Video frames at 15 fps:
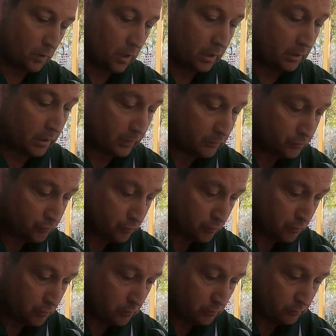either
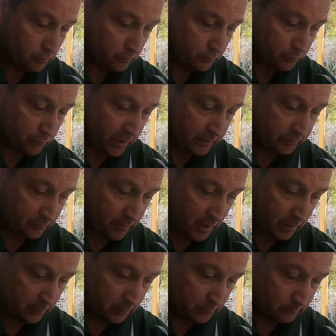draw, trace
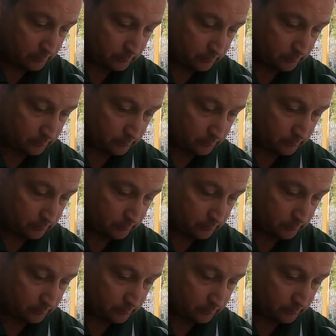around it.